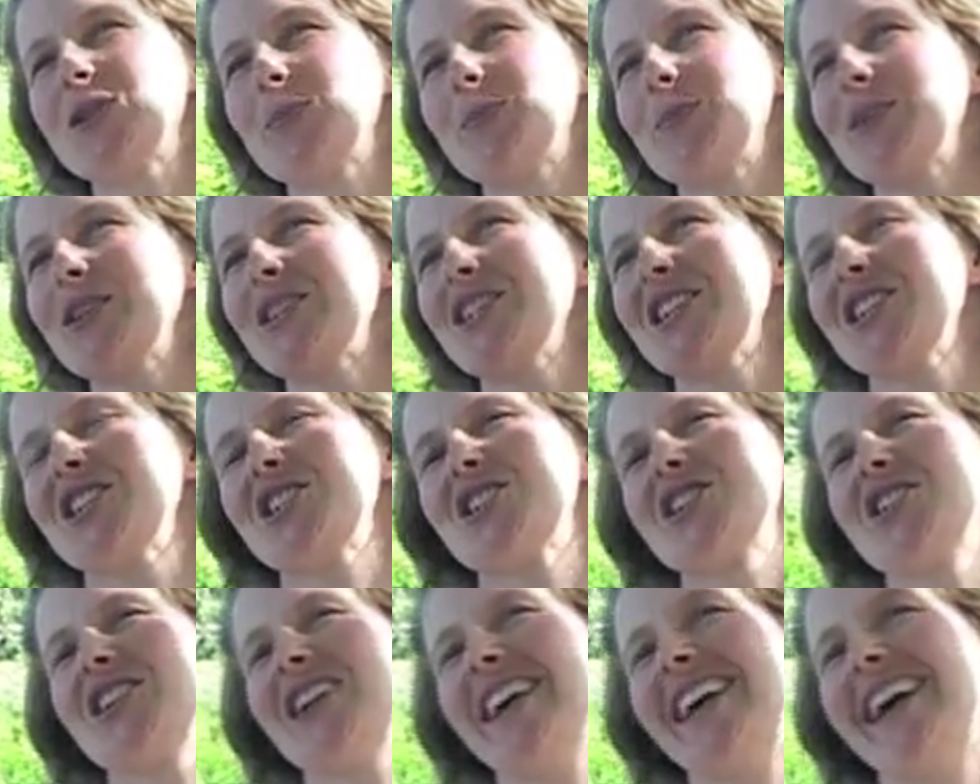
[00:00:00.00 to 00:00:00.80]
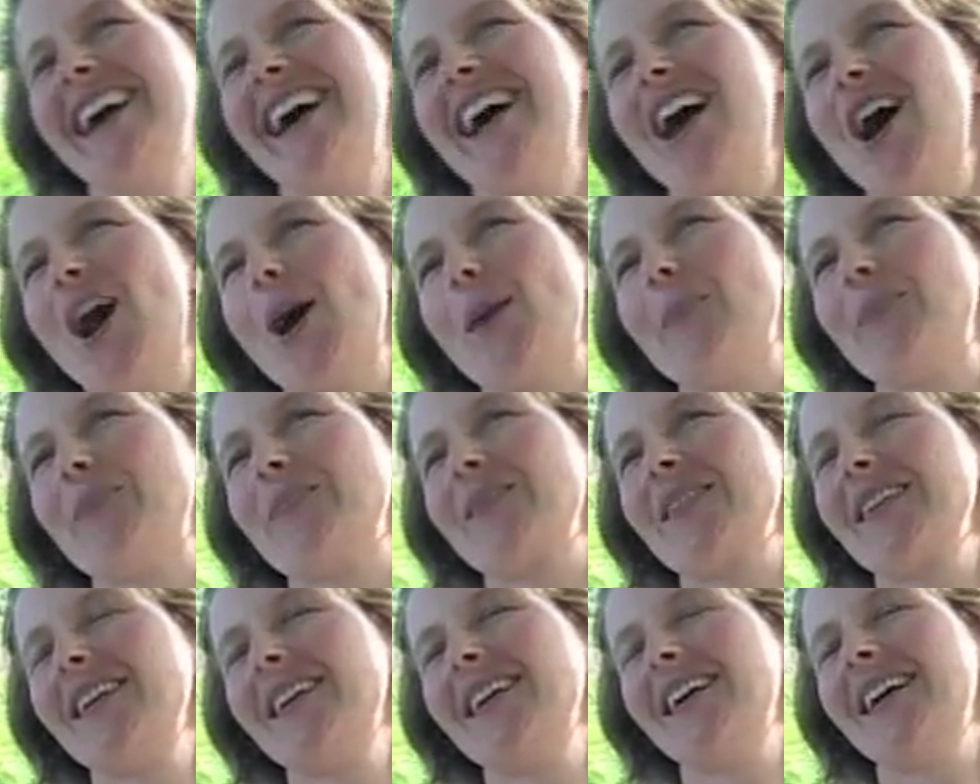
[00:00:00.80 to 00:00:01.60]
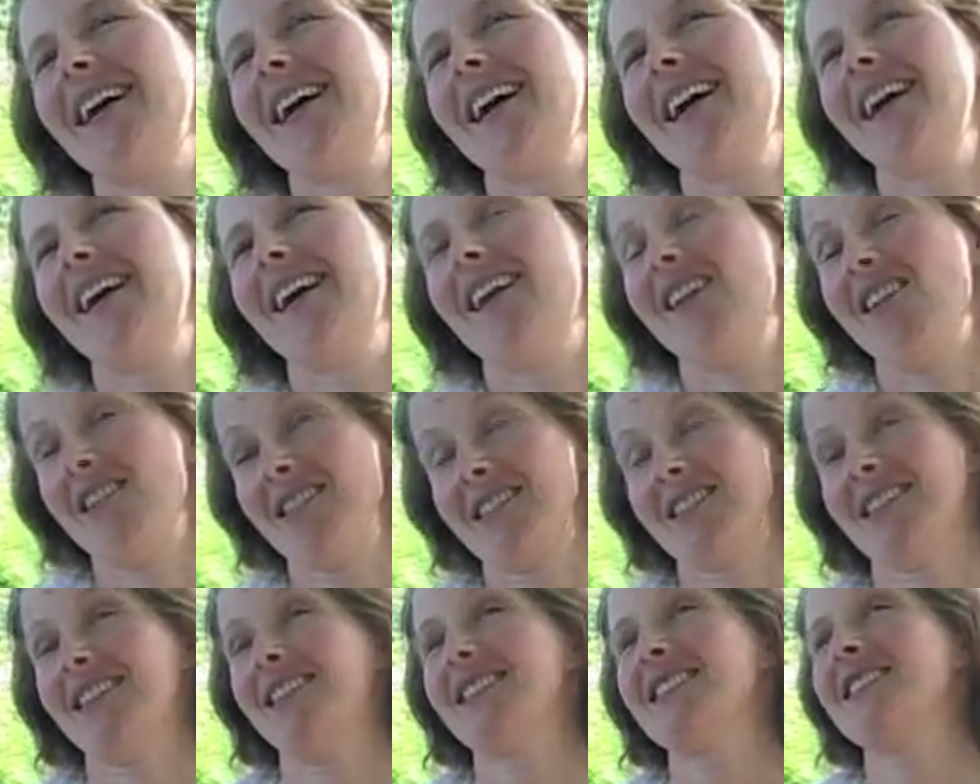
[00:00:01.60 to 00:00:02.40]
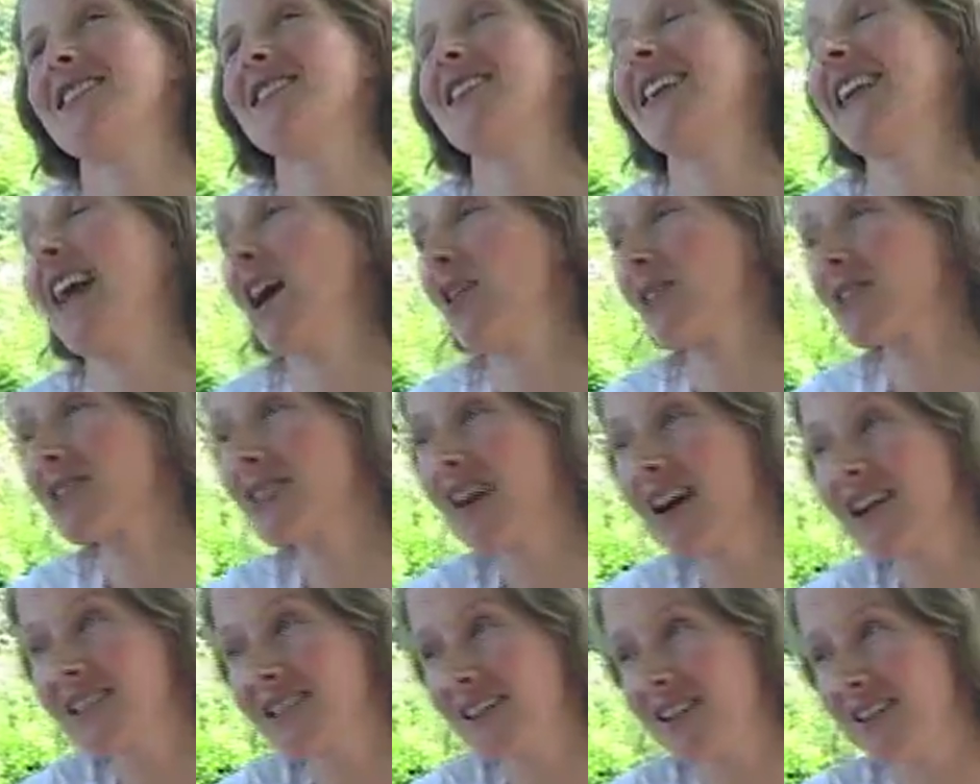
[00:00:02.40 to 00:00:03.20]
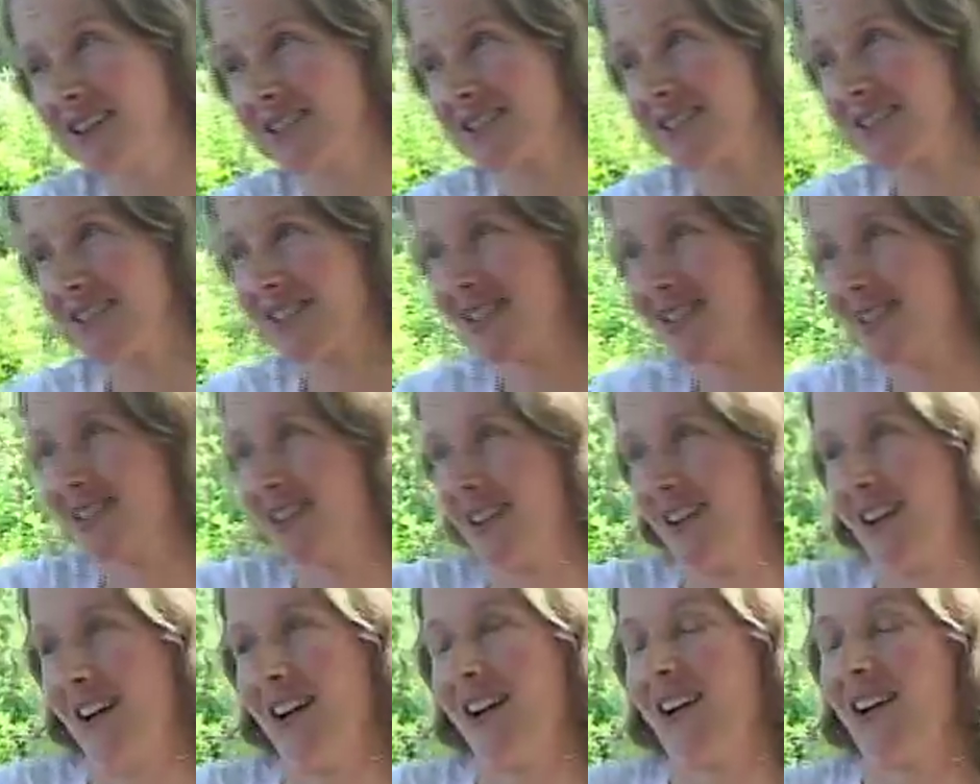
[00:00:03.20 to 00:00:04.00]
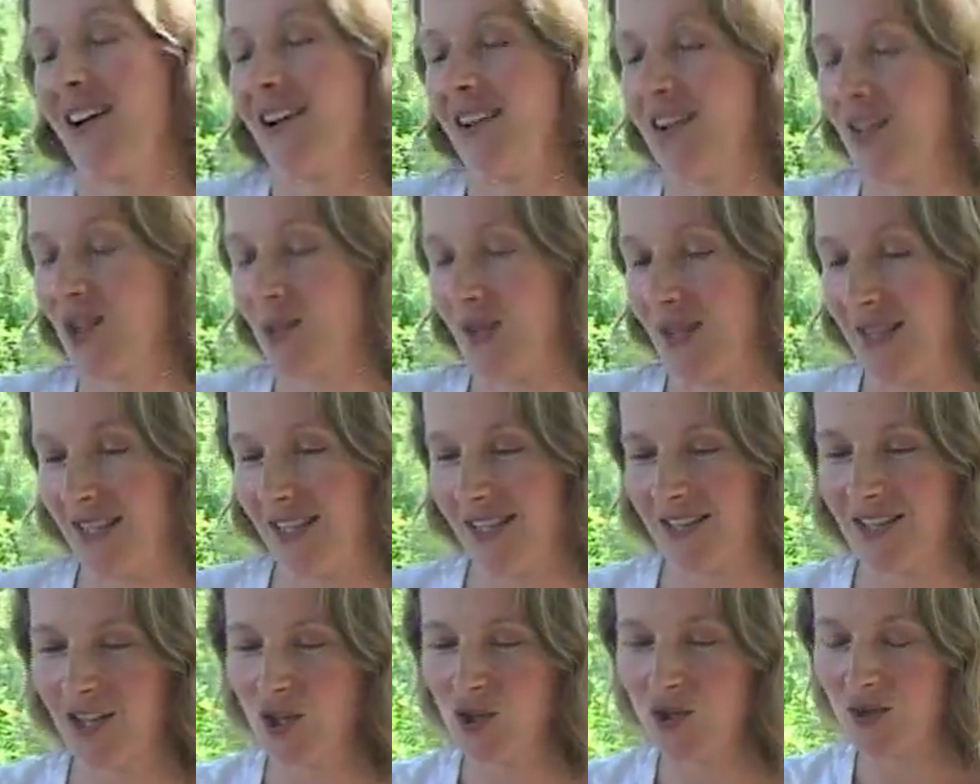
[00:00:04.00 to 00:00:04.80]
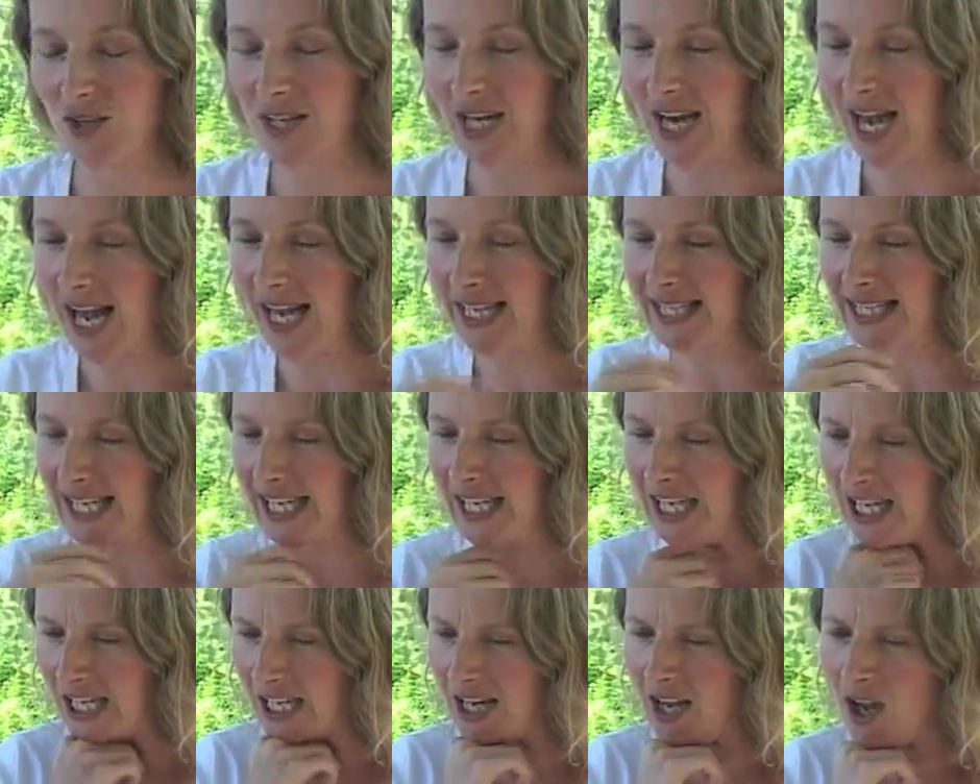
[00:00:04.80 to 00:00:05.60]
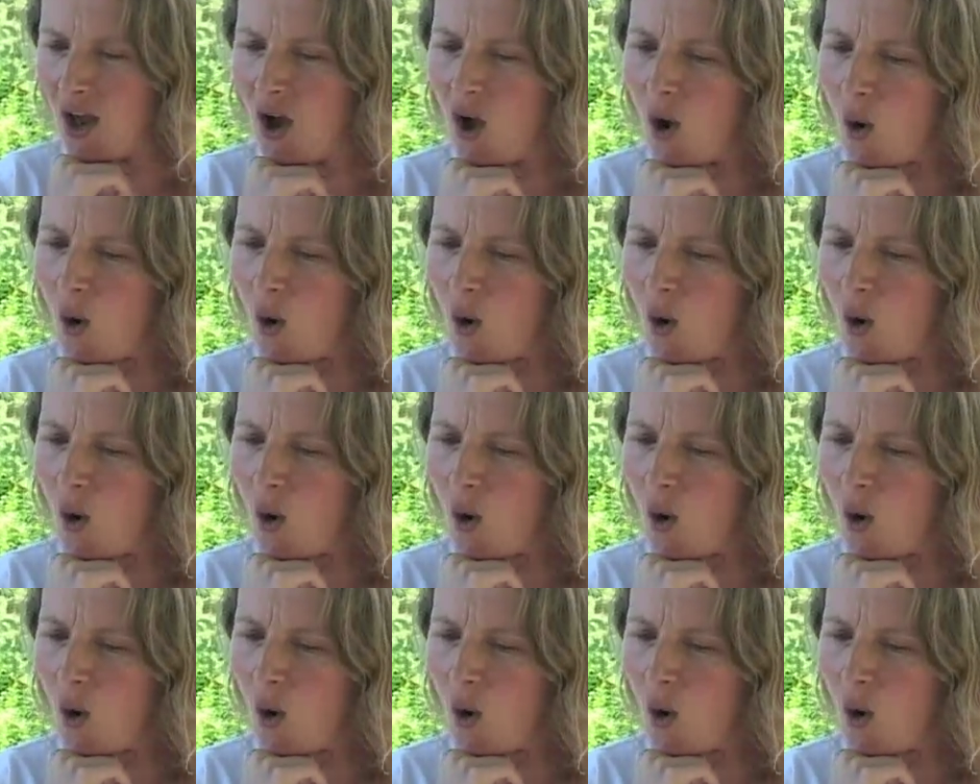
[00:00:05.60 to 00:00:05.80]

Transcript: a British artist, an outsider artist, early 20th century, and he